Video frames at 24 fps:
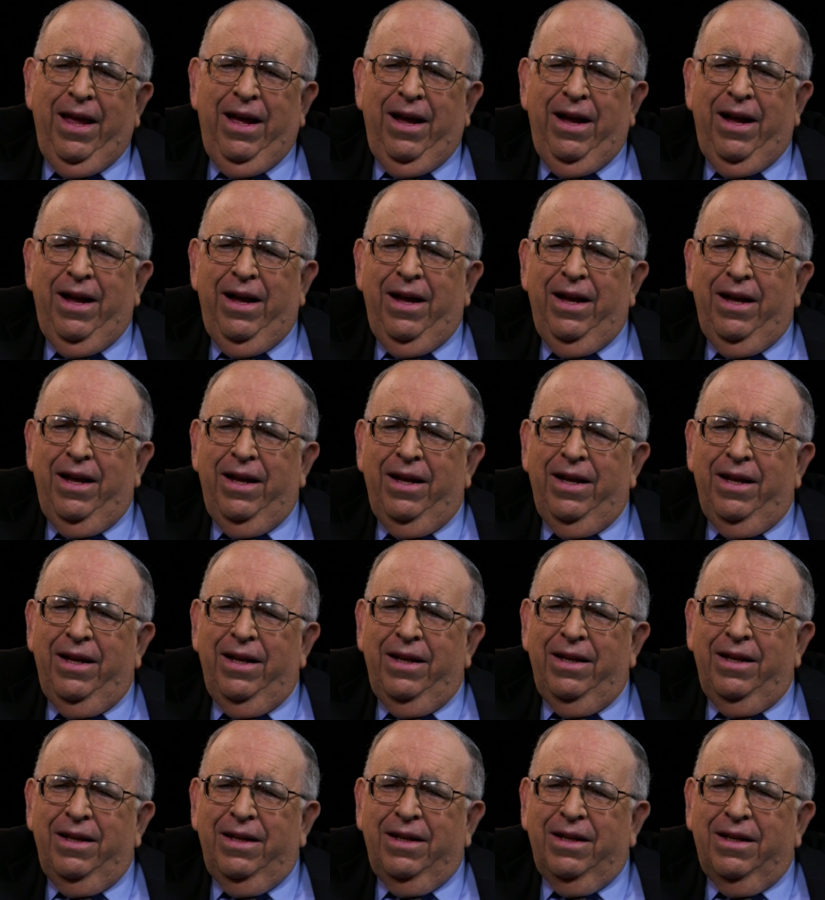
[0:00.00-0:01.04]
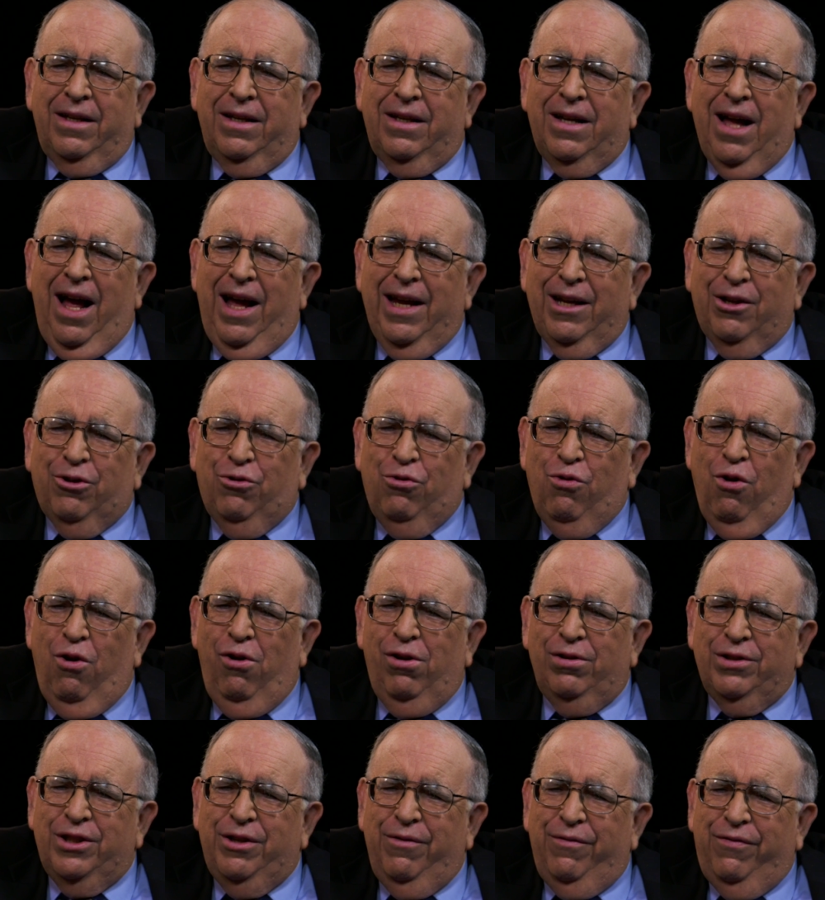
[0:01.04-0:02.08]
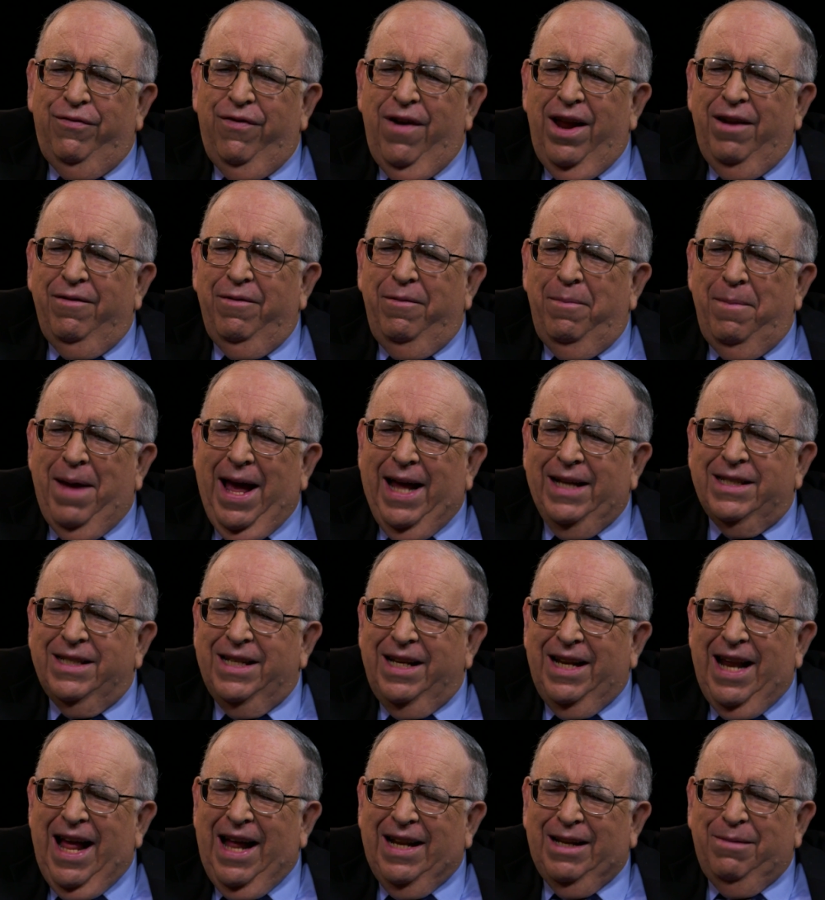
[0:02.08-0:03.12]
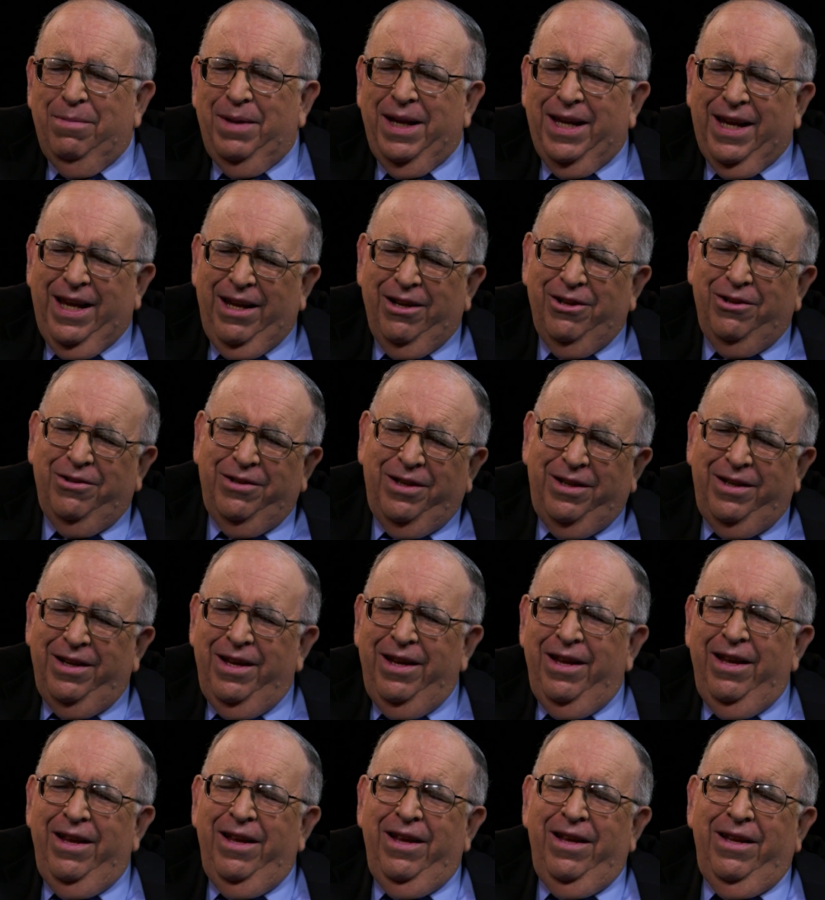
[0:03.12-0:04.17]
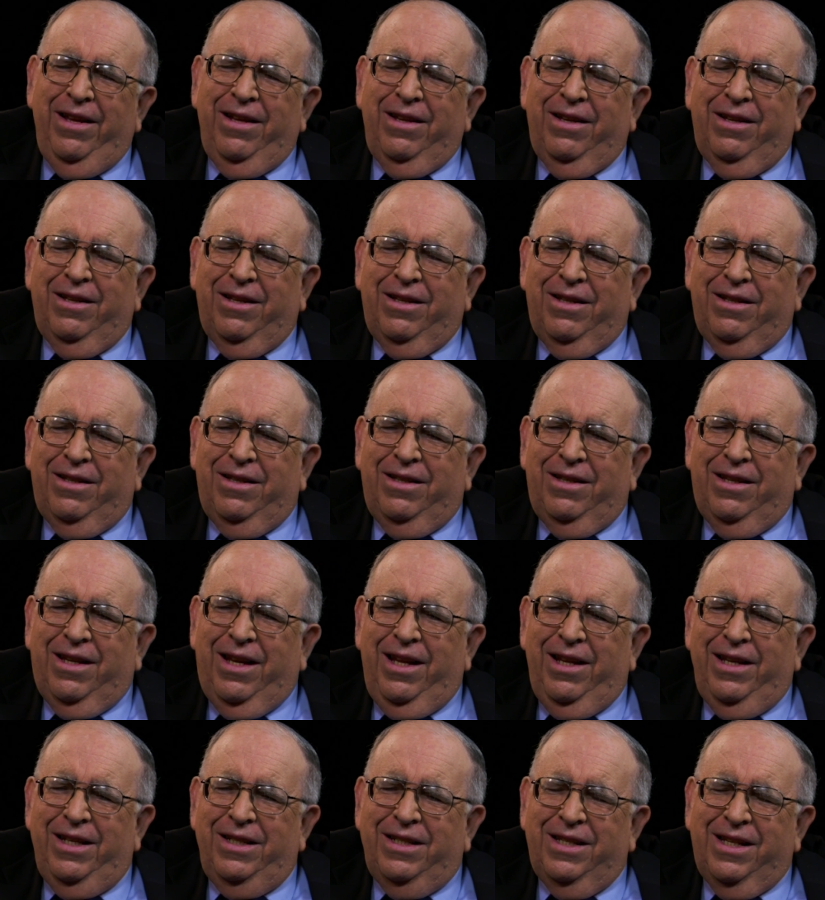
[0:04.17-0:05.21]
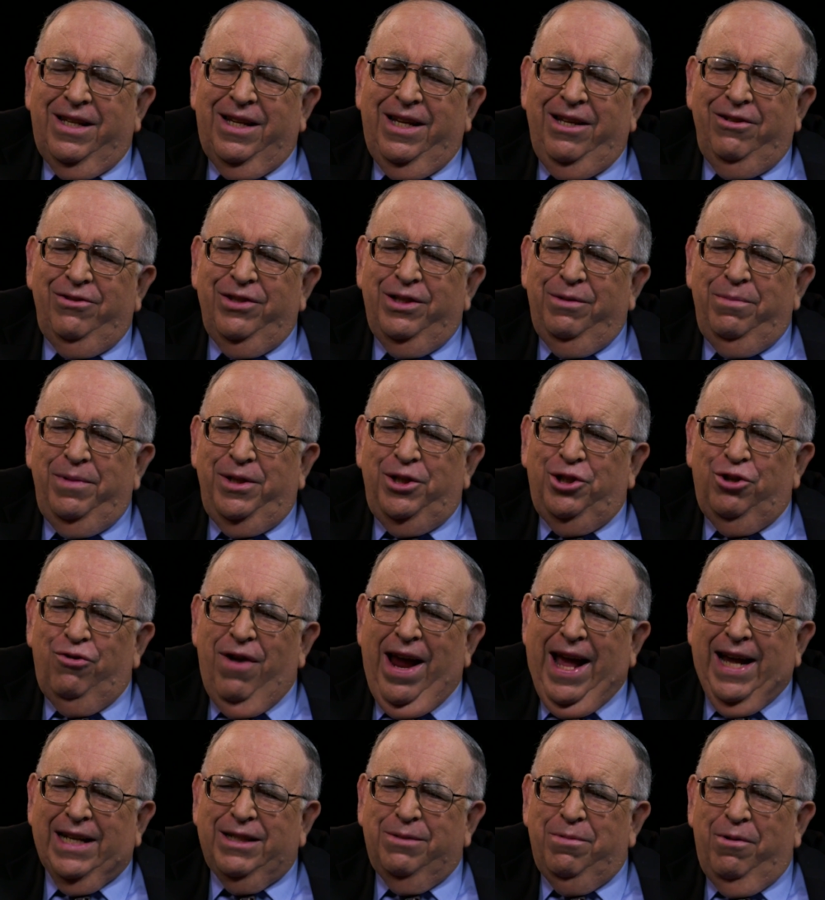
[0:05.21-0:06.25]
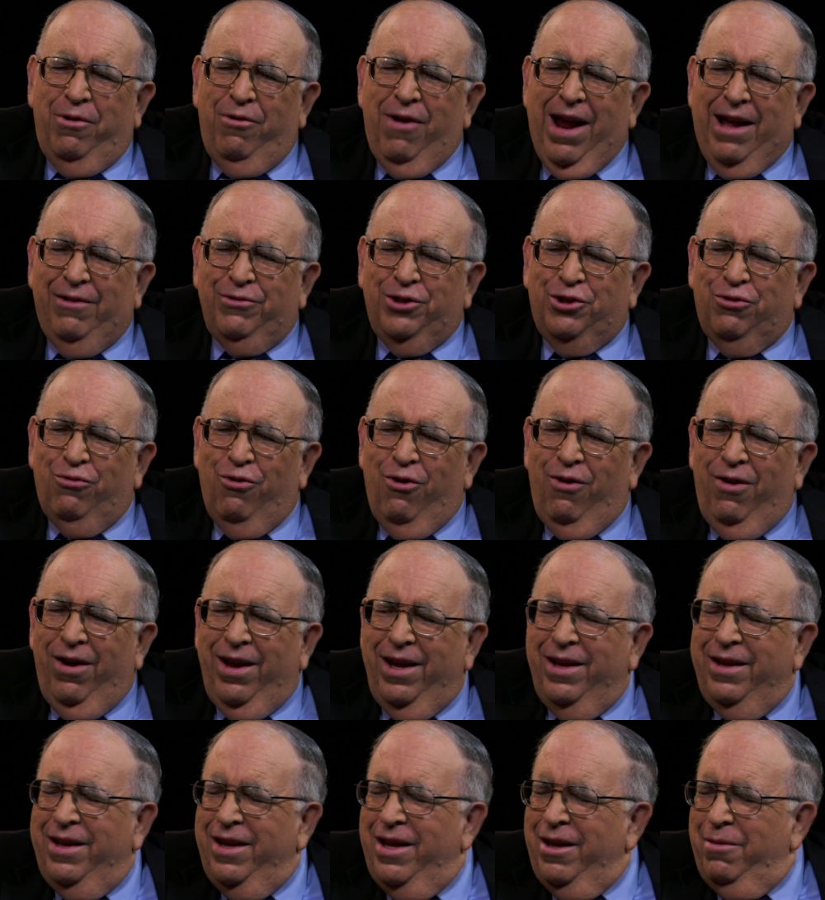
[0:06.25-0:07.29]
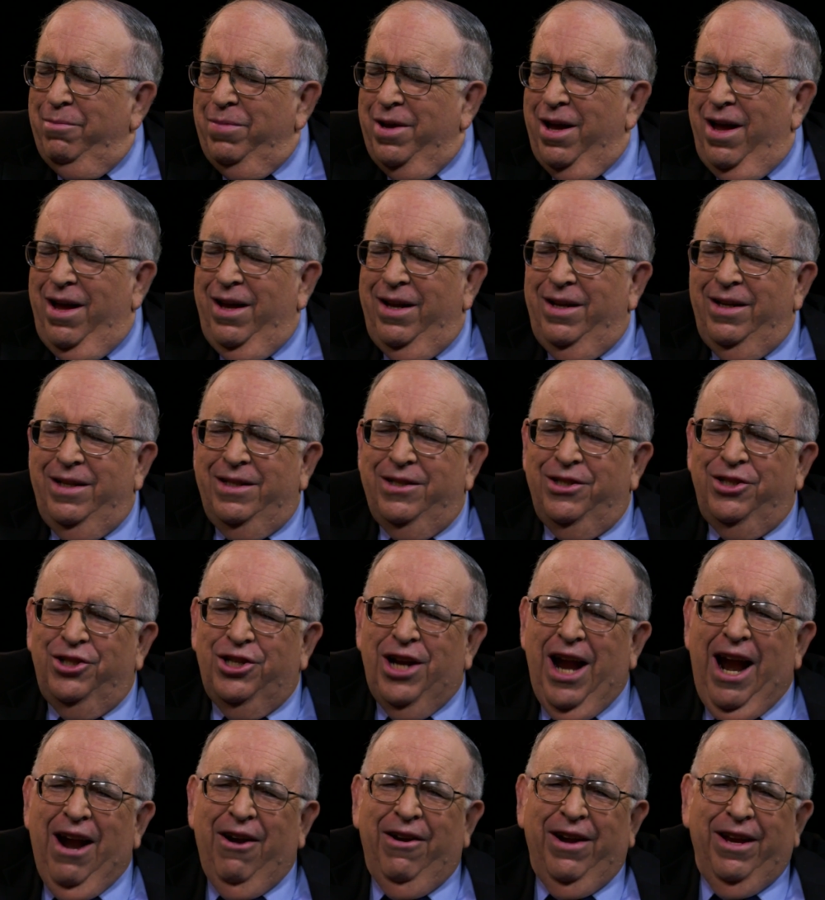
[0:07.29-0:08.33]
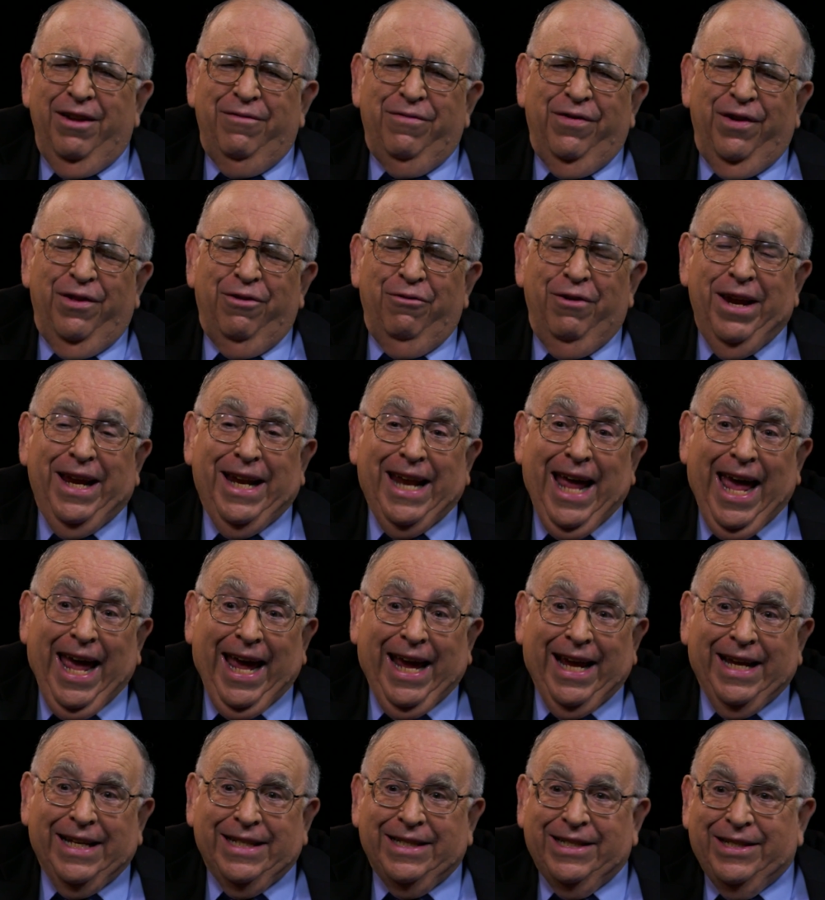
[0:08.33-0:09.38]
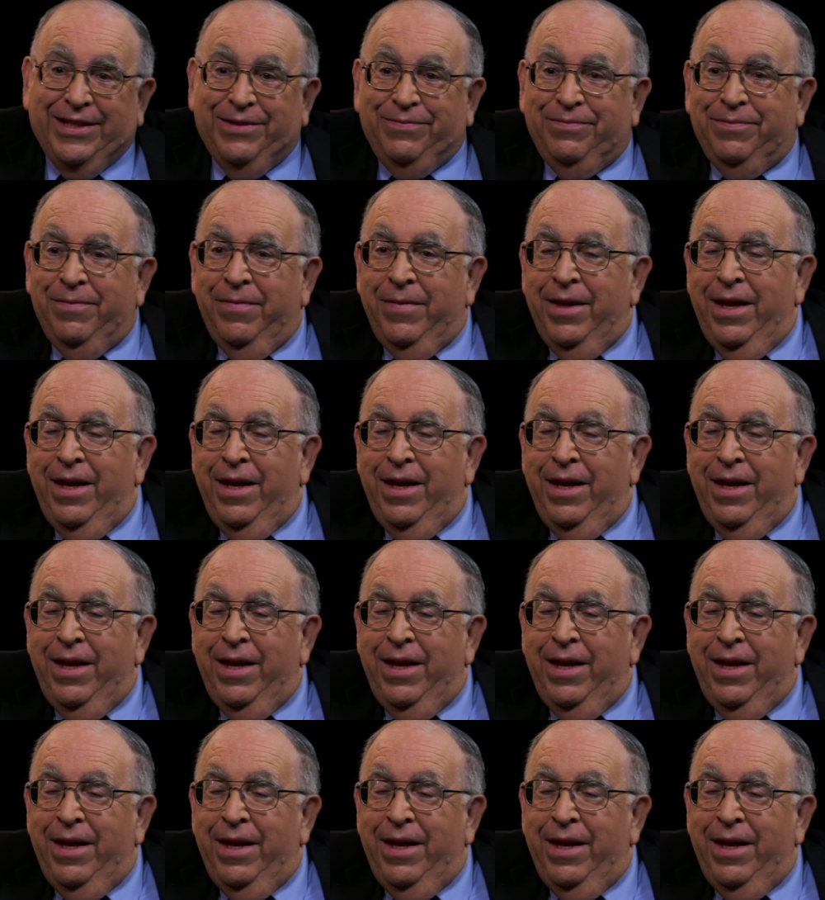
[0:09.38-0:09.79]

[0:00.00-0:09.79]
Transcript: Guy crawls in front of him asking not to be killed, and Achilles kills him and drags him around Troy behind his chariot for 3 days.